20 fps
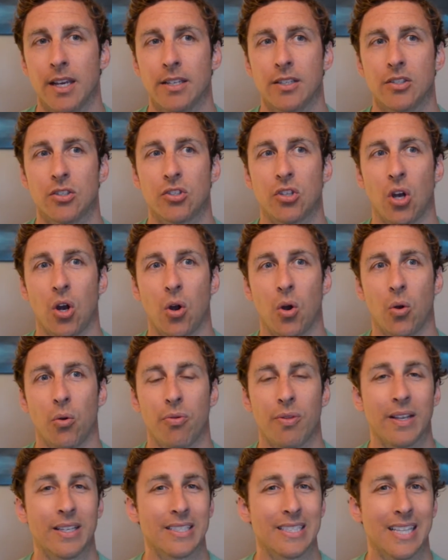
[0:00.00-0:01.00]
So
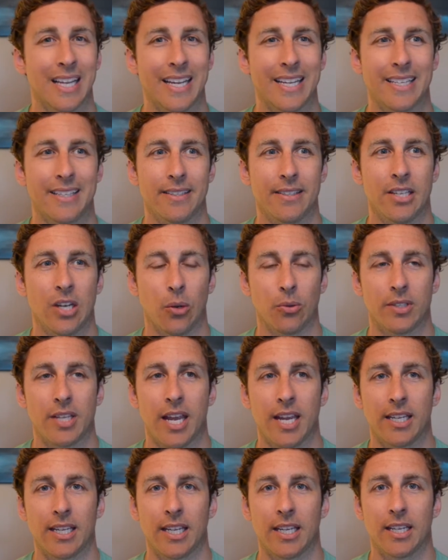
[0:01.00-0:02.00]
things like
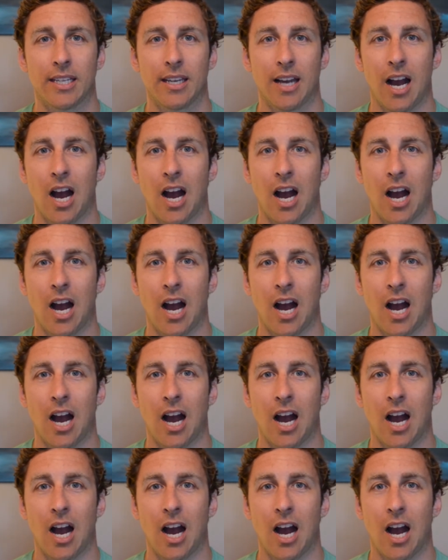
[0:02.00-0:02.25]
taking